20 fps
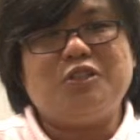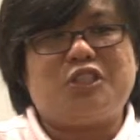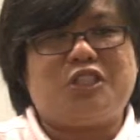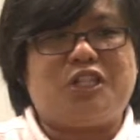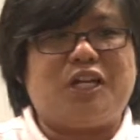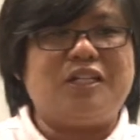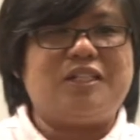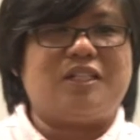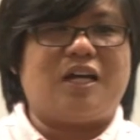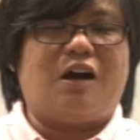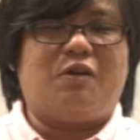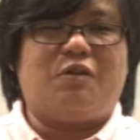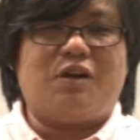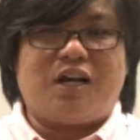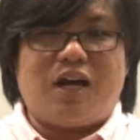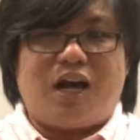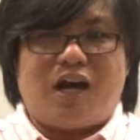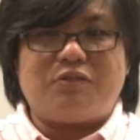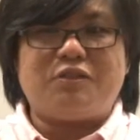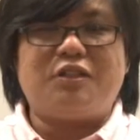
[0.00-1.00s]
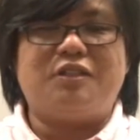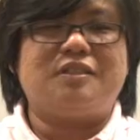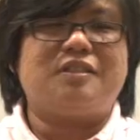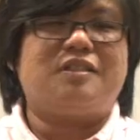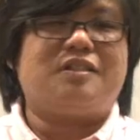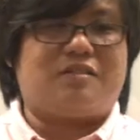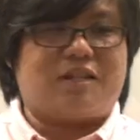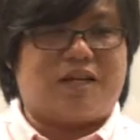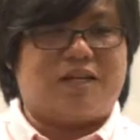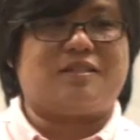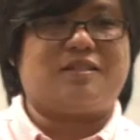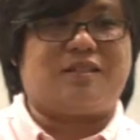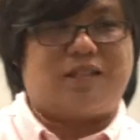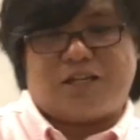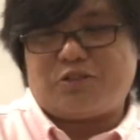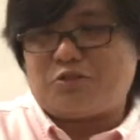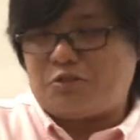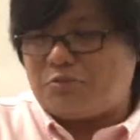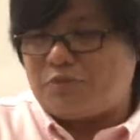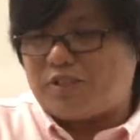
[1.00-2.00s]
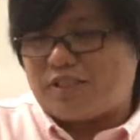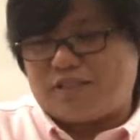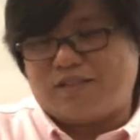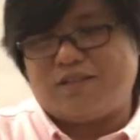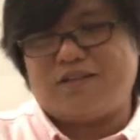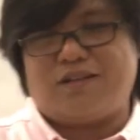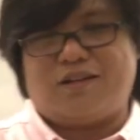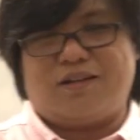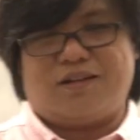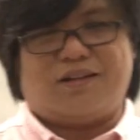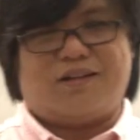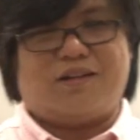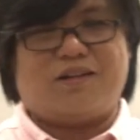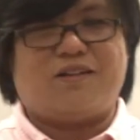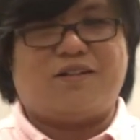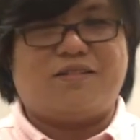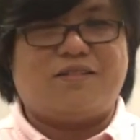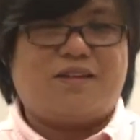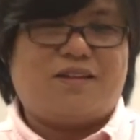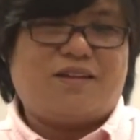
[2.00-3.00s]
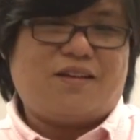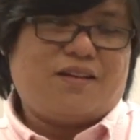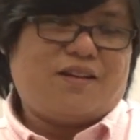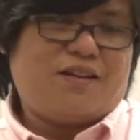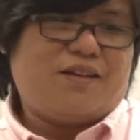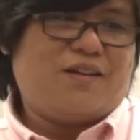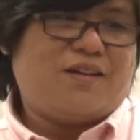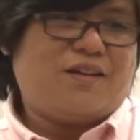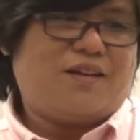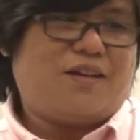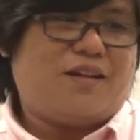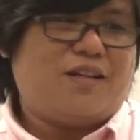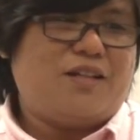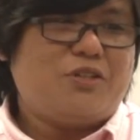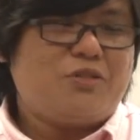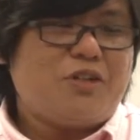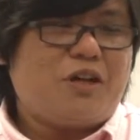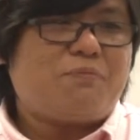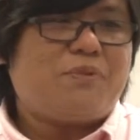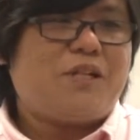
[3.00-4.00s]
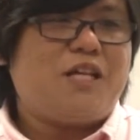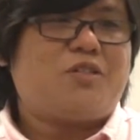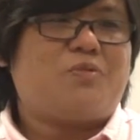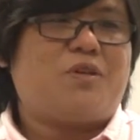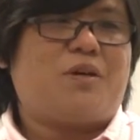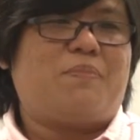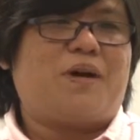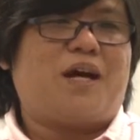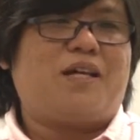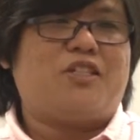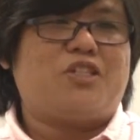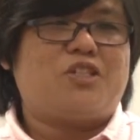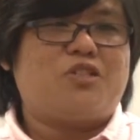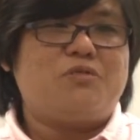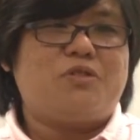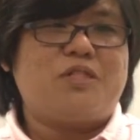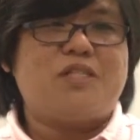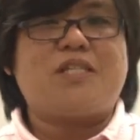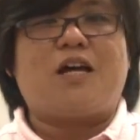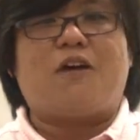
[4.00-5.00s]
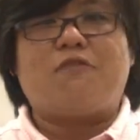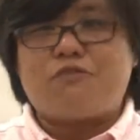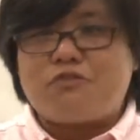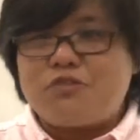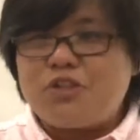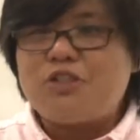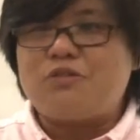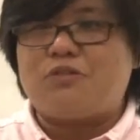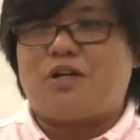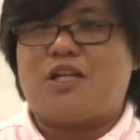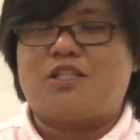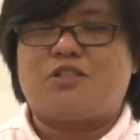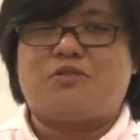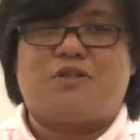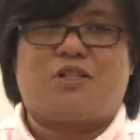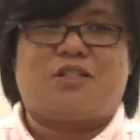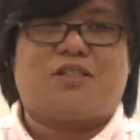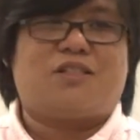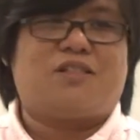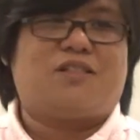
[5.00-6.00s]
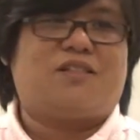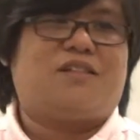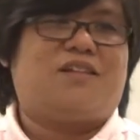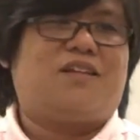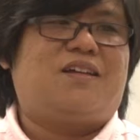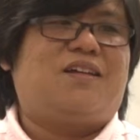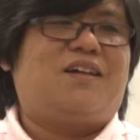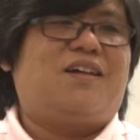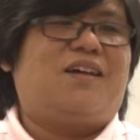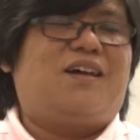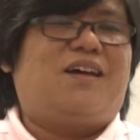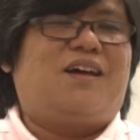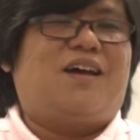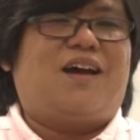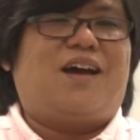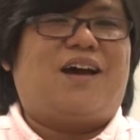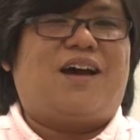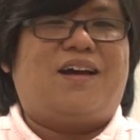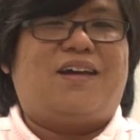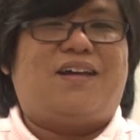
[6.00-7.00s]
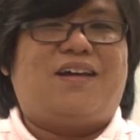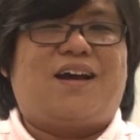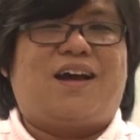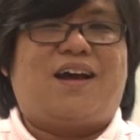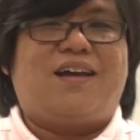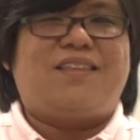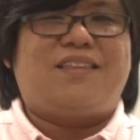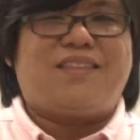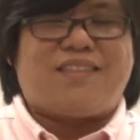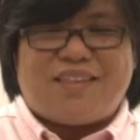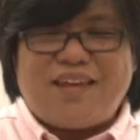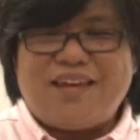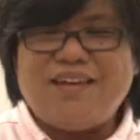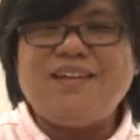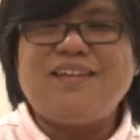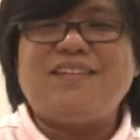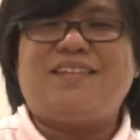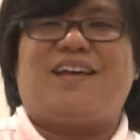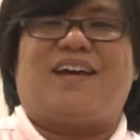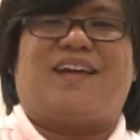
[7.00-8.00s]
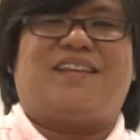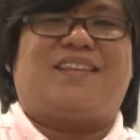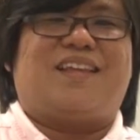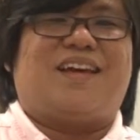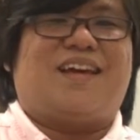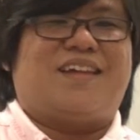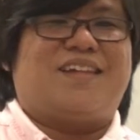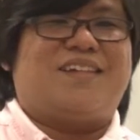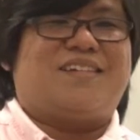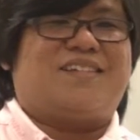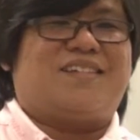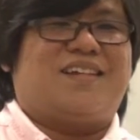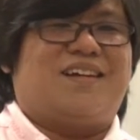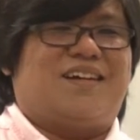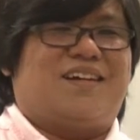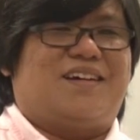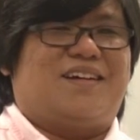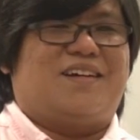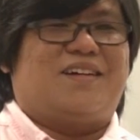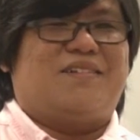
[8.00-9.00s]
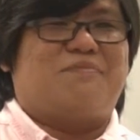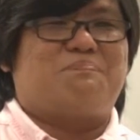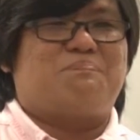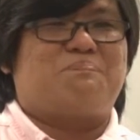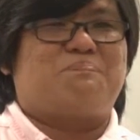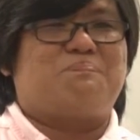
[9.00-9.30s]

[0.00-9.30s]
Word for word: to change our current class, classrooms uh, uh, into a place whereby the students are free to ask questions. I, I think that there is, uh,